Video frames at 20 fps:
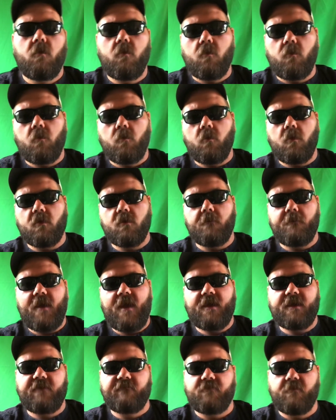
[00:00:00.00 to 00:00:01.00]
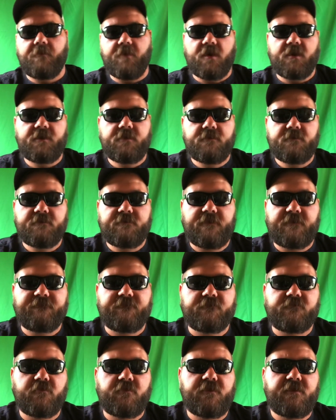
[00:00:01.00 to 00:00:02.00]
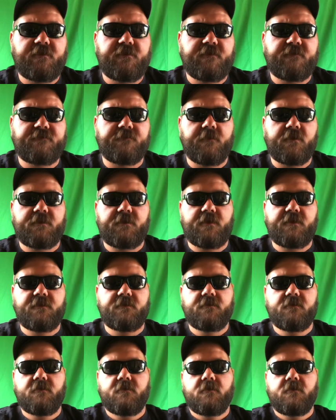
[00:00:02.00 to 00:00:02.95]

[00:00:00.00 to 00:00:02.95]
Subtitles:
Welcome back, everybody. Thanks for tuning in this Monday.